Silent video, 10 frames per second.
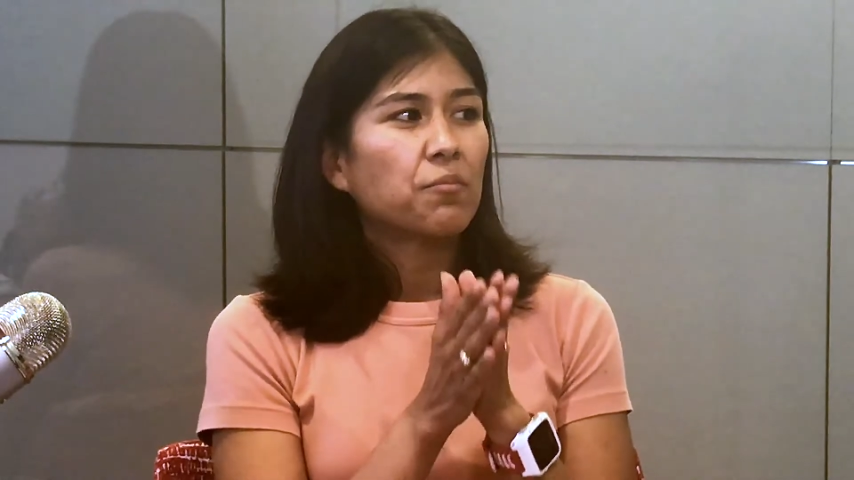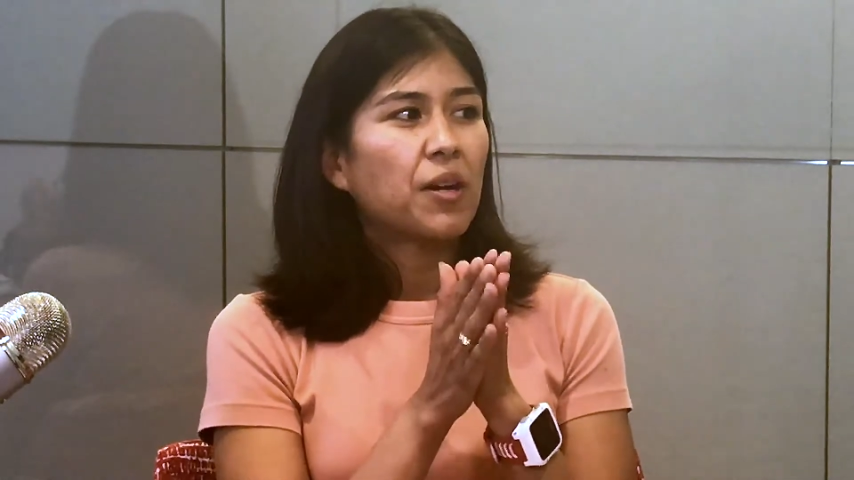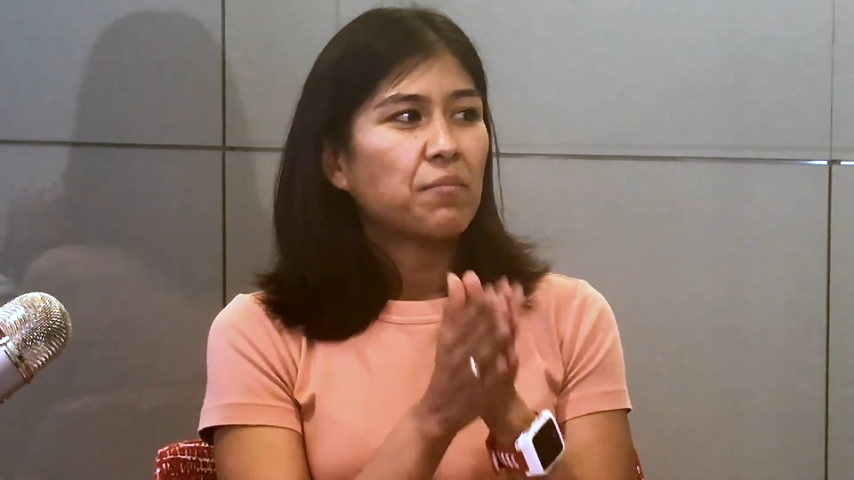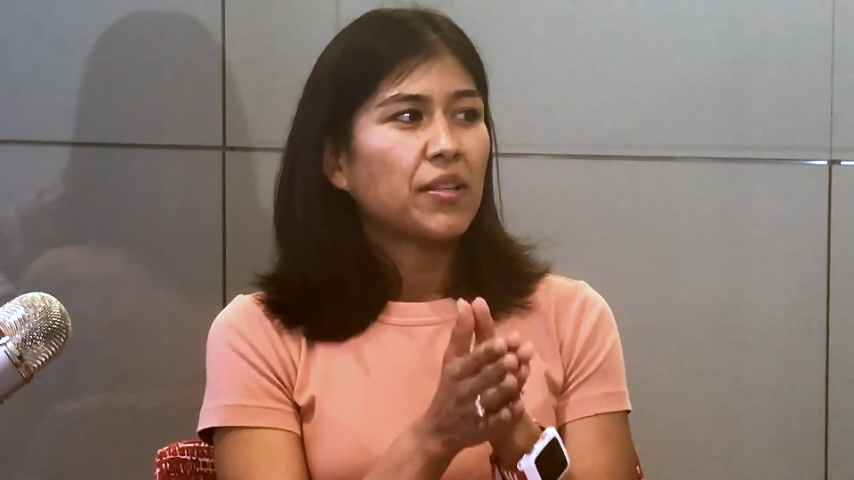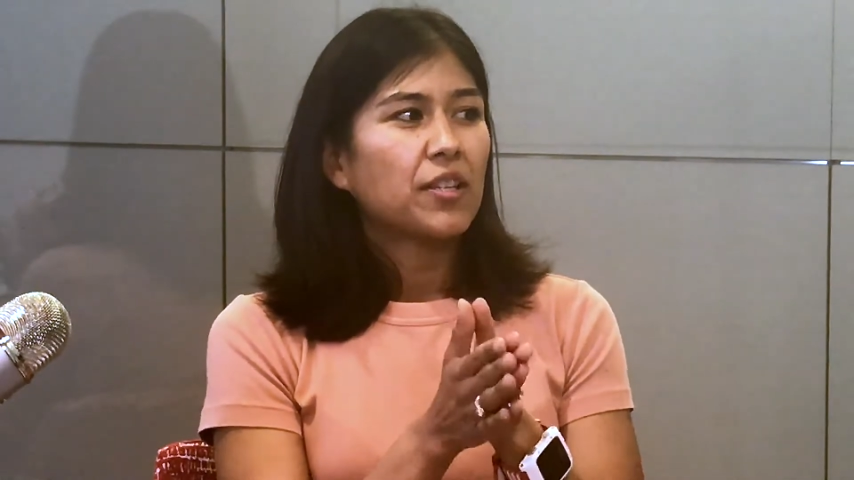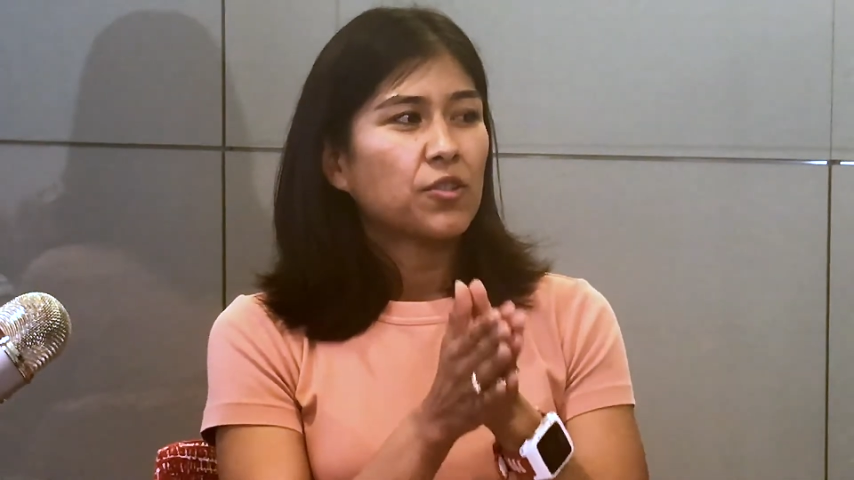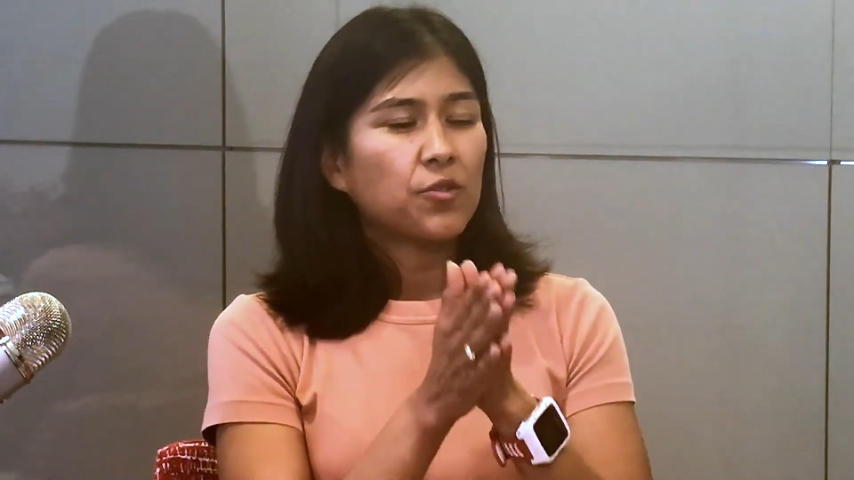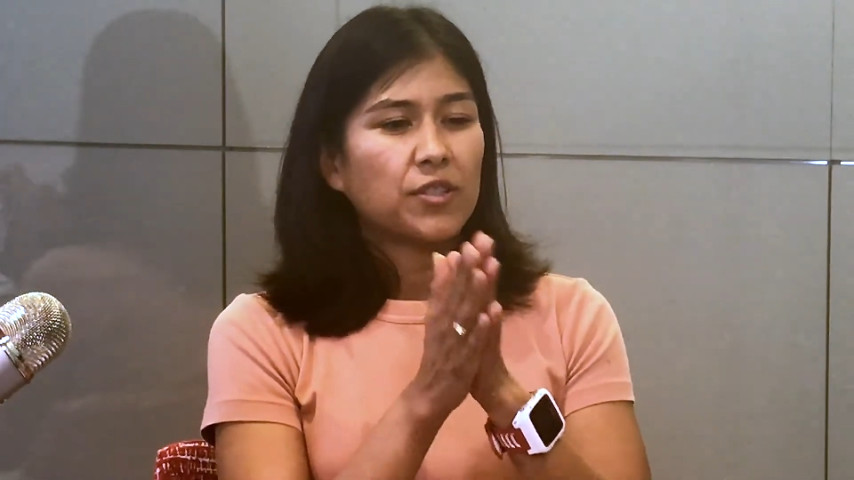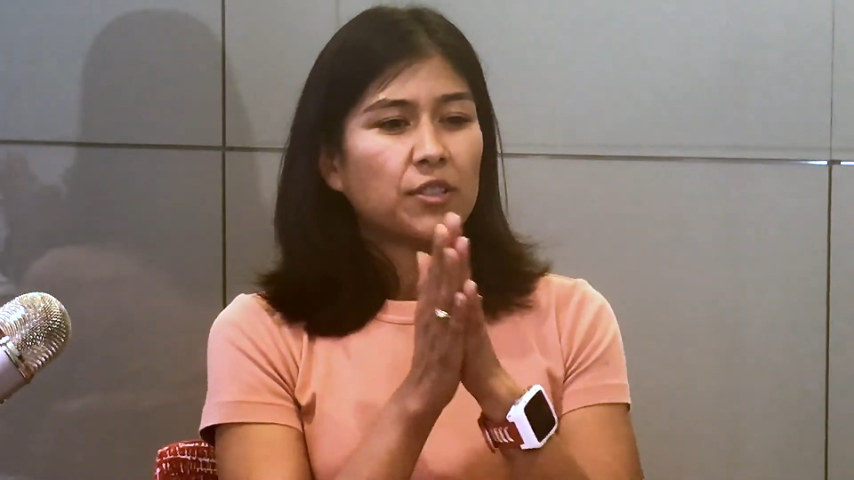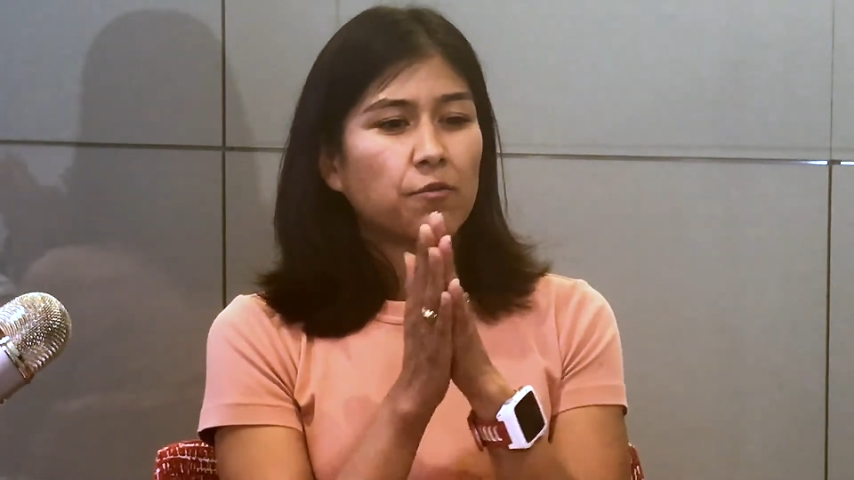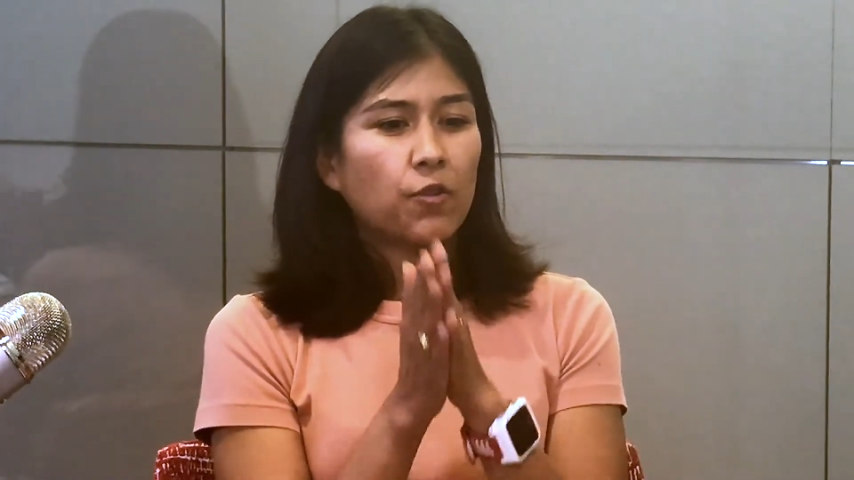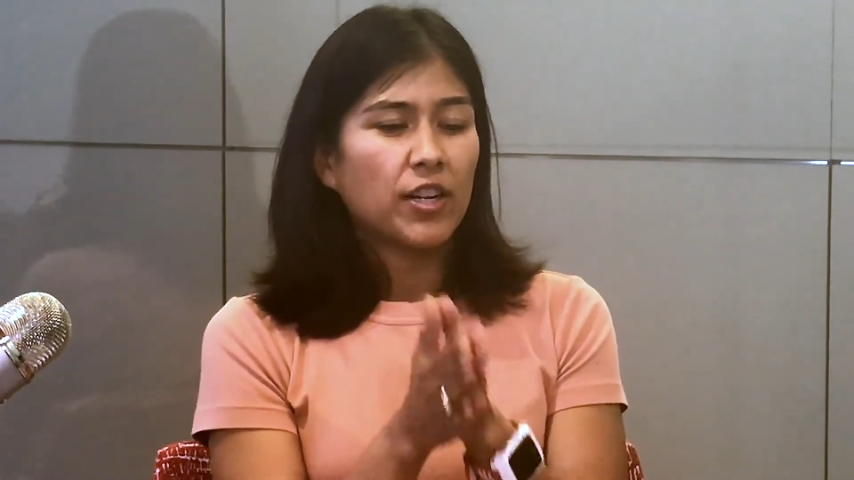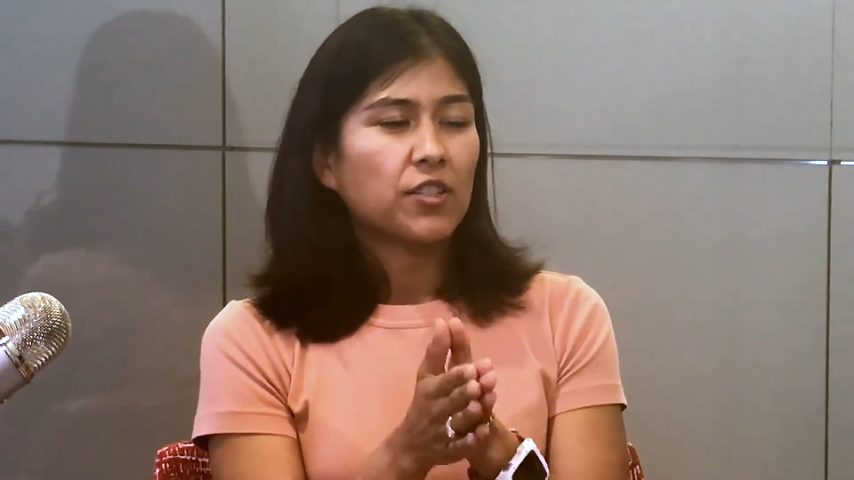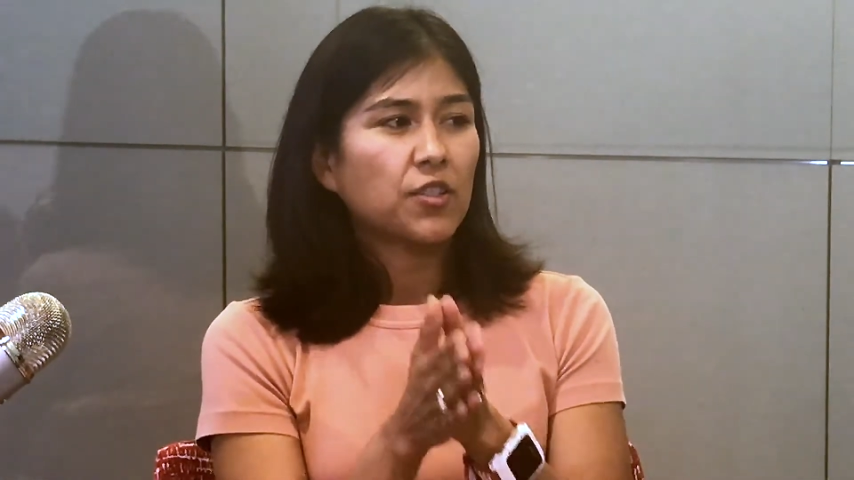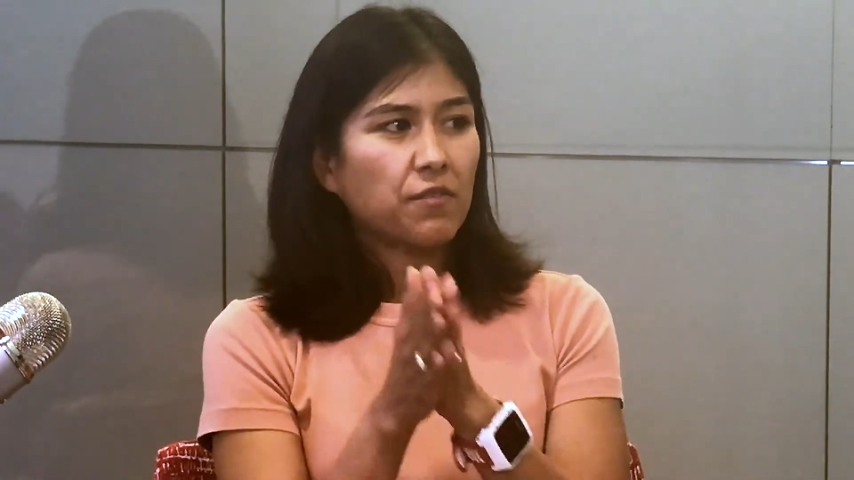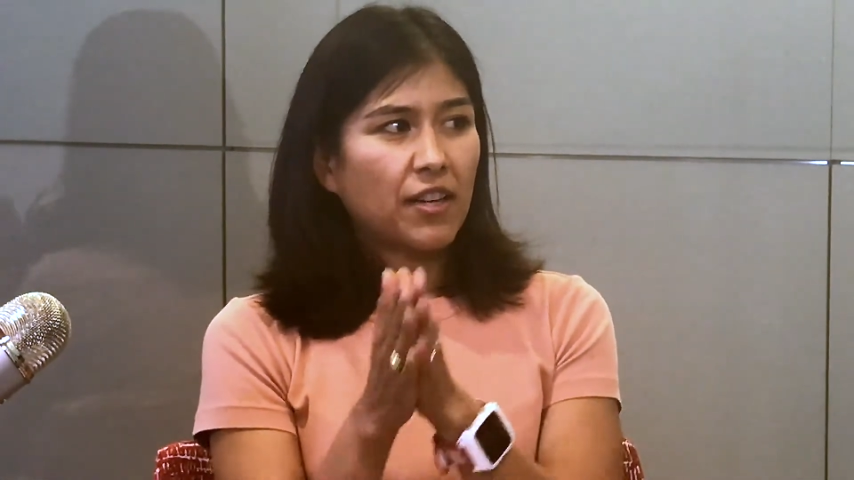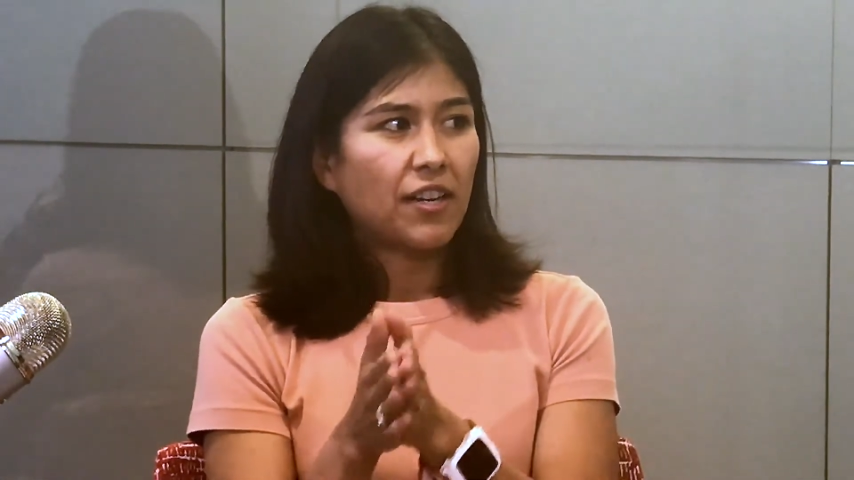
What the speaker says: Mami, sus esfuerzos van